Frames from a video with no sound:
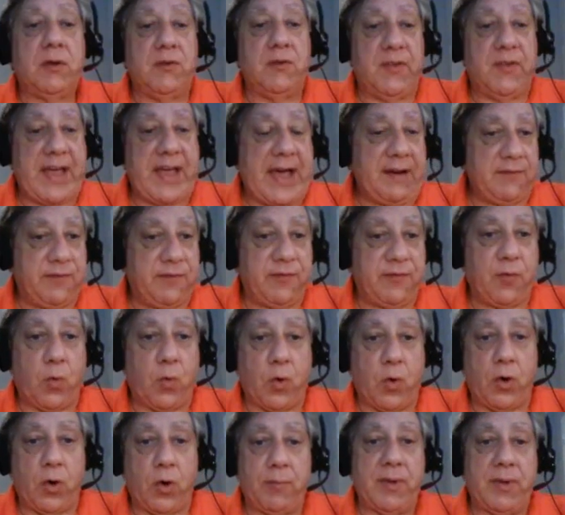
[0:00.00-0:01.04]
that
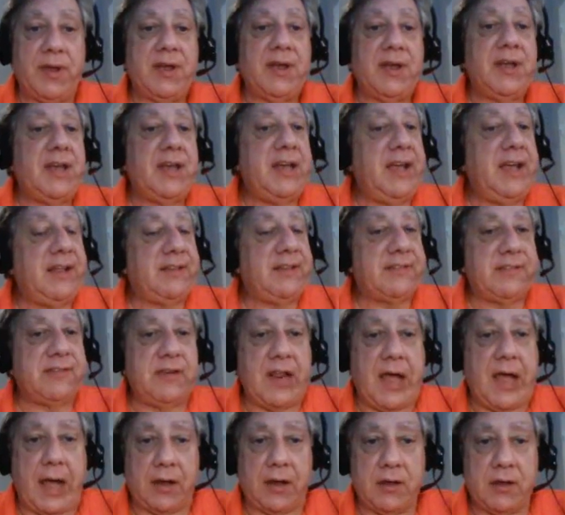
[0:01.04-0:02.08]
form. It's
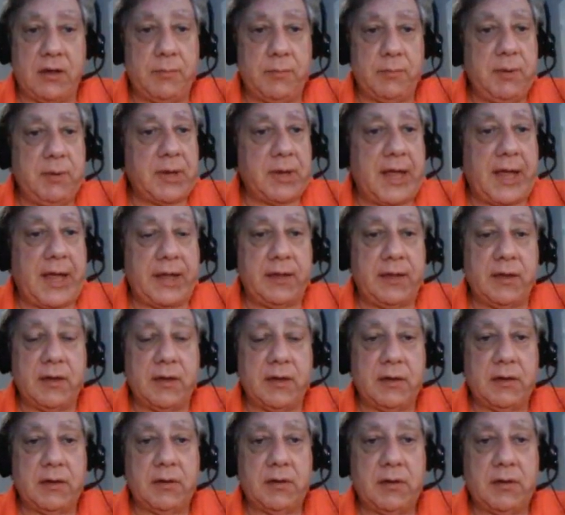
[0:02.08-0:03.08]
not going to be blank.